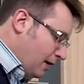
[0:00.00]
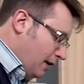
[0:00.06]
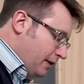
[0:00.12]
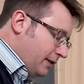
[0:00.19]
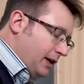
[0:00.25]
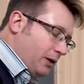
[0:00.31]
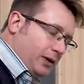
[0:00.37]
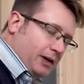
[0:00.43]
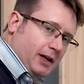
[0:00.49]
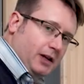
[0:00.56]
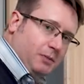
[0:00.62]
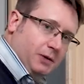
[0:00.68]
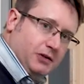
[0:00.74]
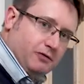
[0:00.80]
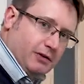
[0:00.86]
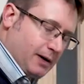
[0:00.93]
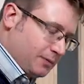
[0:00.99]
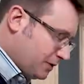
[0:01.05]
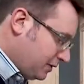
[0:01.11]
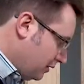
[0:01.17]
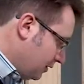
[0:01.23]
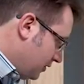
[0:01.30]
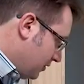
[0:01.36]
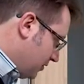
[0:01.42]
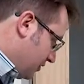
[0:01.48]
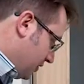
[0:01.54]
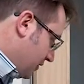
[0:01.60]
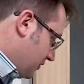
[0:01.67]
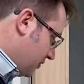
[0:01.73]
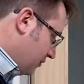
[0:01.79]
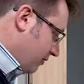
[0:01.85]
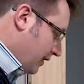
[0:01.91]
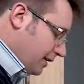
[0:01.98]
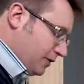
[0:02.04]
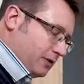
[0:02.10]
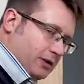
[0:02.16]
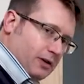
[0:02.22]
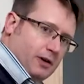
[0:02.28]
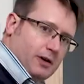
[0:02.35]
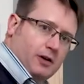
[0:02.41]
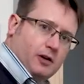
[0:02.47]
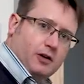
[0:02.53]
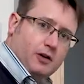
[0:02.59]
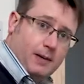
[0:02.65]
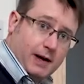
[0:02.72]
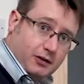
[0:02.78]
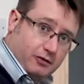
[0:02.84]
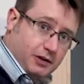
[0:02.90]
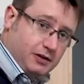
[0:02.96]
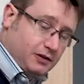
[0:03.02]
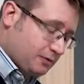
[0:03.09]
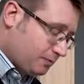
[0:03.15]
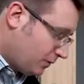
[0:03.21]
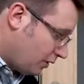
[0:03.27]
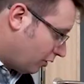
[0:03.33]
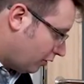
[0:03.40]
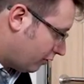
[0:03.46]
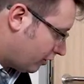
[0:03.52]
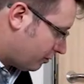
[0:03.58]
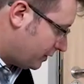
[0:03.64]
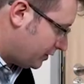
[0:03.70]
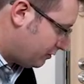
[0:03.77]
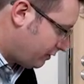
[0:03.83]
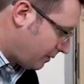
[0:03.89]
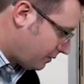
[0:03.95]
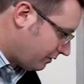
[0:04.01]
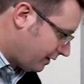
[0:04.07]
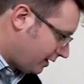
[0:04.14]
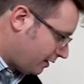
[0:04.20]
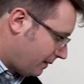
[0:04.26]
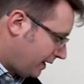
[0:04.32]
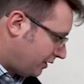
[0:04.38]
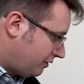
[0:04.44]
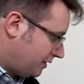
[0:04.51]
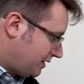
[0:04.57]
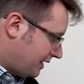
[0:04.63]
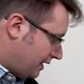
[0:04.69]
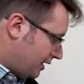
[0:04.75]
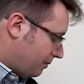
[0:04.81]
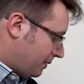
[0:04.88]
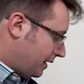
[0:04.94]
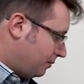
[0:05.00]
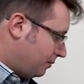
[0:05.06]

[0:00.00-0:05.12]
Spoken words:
Now it can either be strapped just around the mattress, or it can be strapped around the mattress and the bed